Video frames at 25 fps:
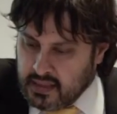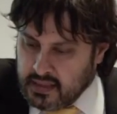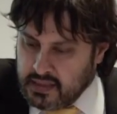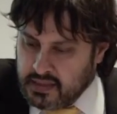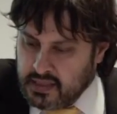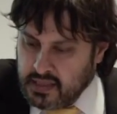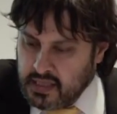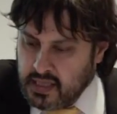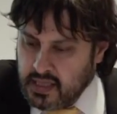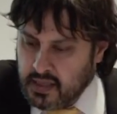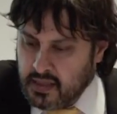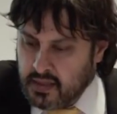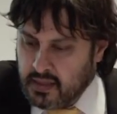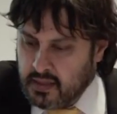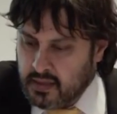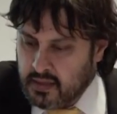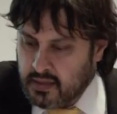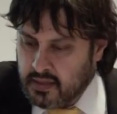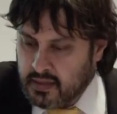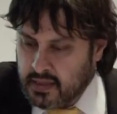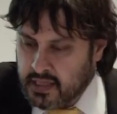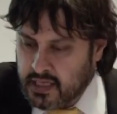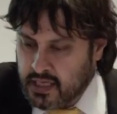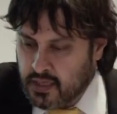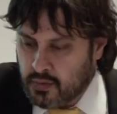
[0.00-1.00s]

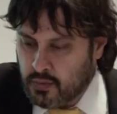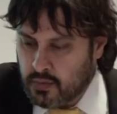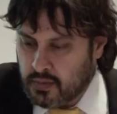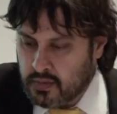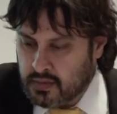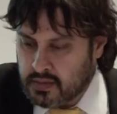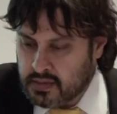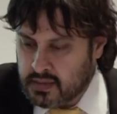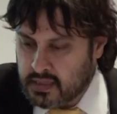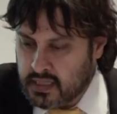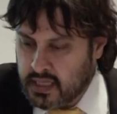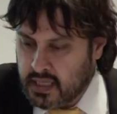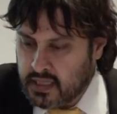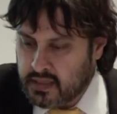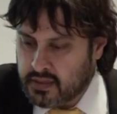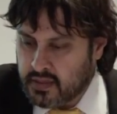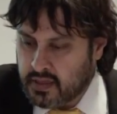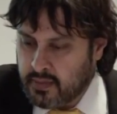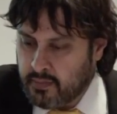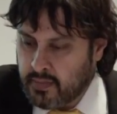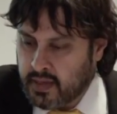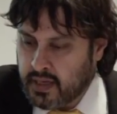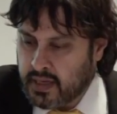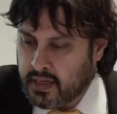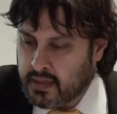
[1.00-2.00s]
dr equals eta
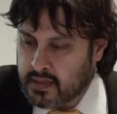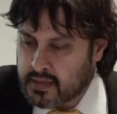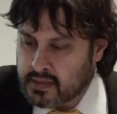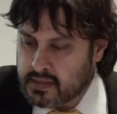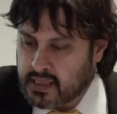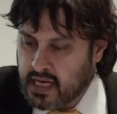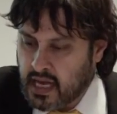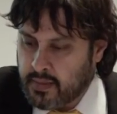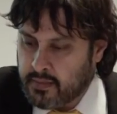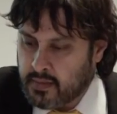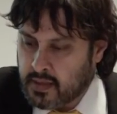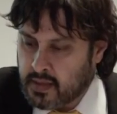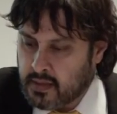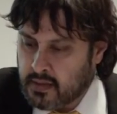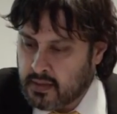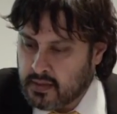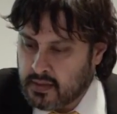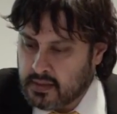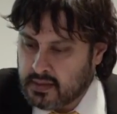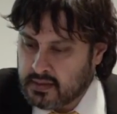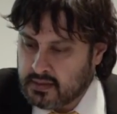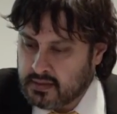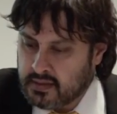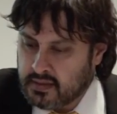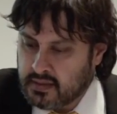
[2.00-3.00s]
minus gamma
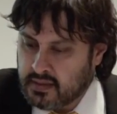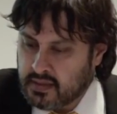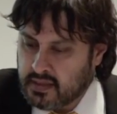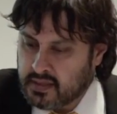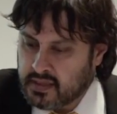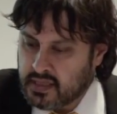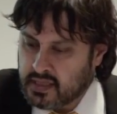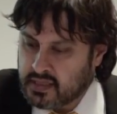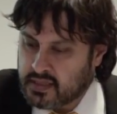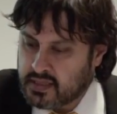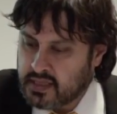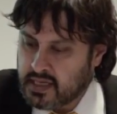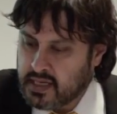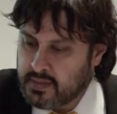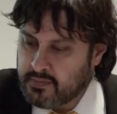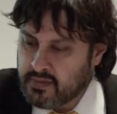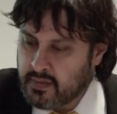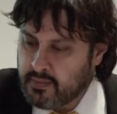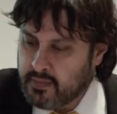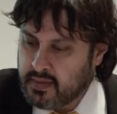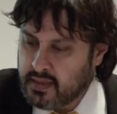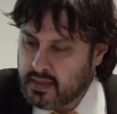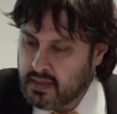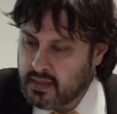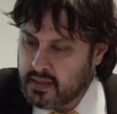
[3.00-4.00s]
r dt,
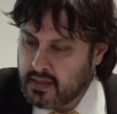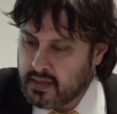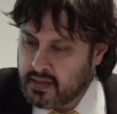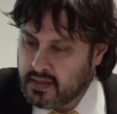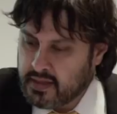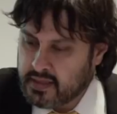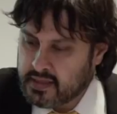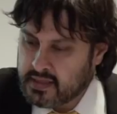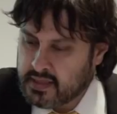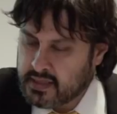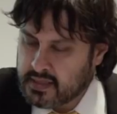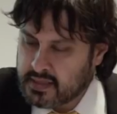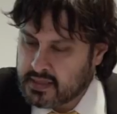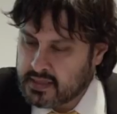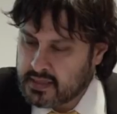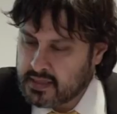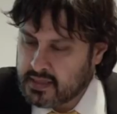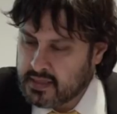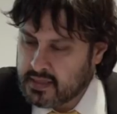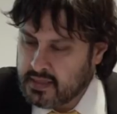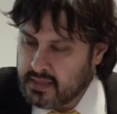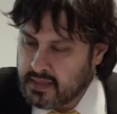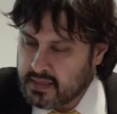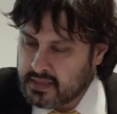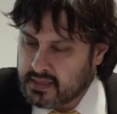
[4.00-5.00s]
remember, this is
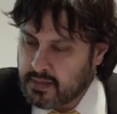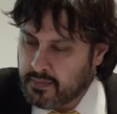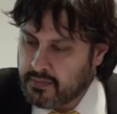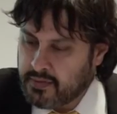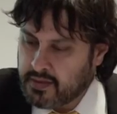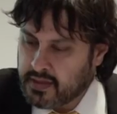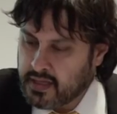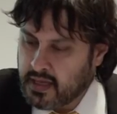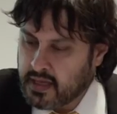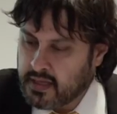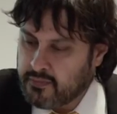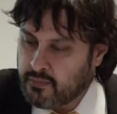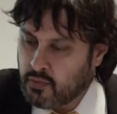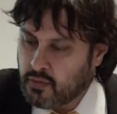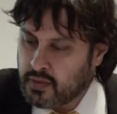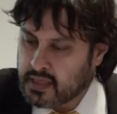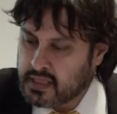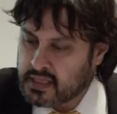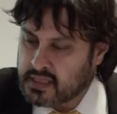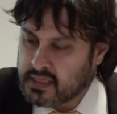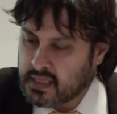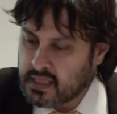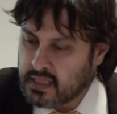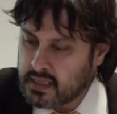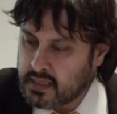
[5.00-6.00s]
something that you've already
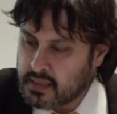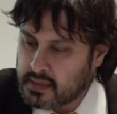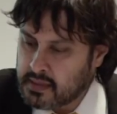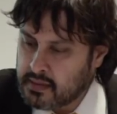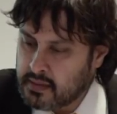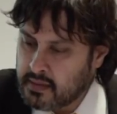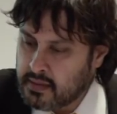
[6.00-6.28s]
seen